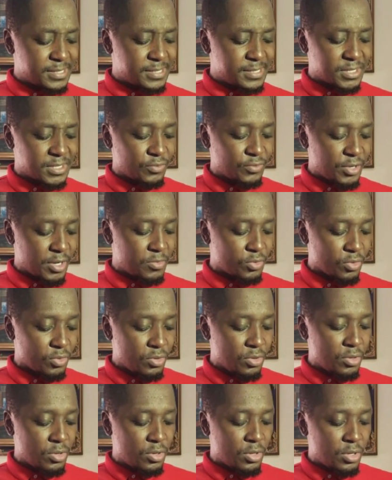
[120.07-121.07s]
William Ruto
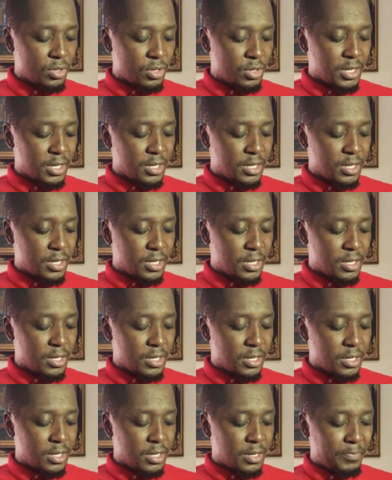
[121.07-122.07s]

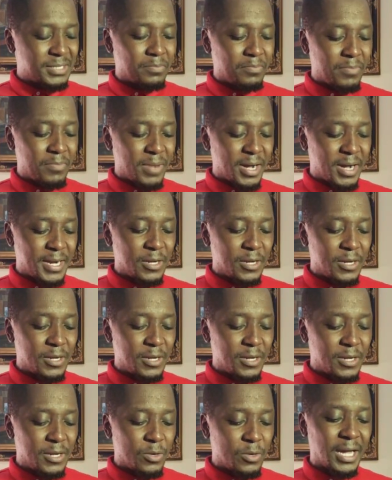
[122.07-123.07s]
picked MBADI
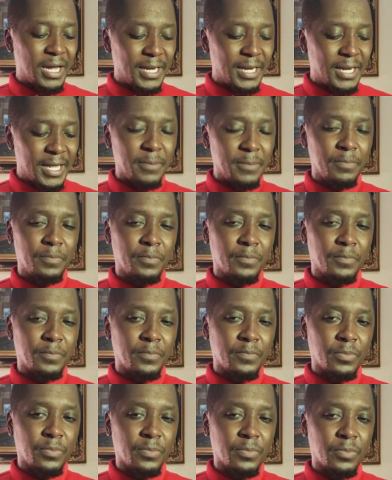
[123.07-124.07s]
with an aim
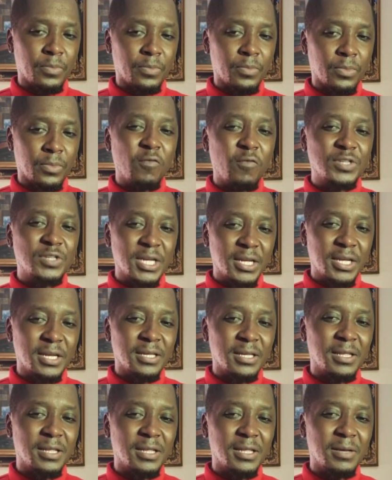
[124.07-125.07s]
of checking the
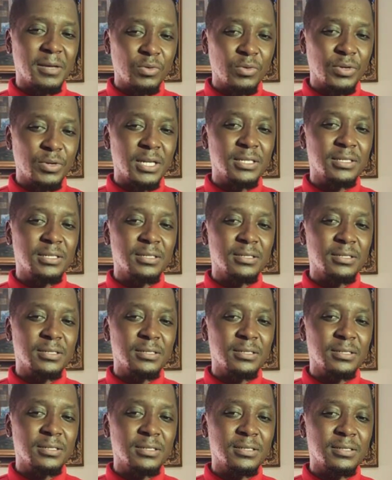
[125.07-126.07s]
Mountain
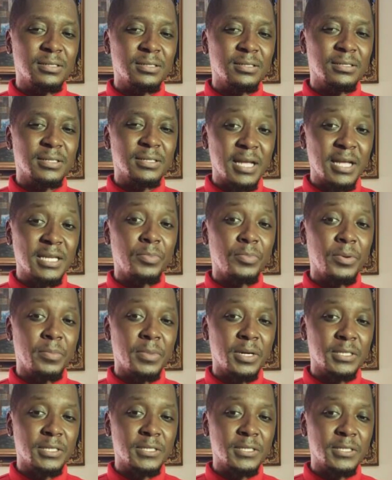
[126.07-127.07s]
Kenya supremacy.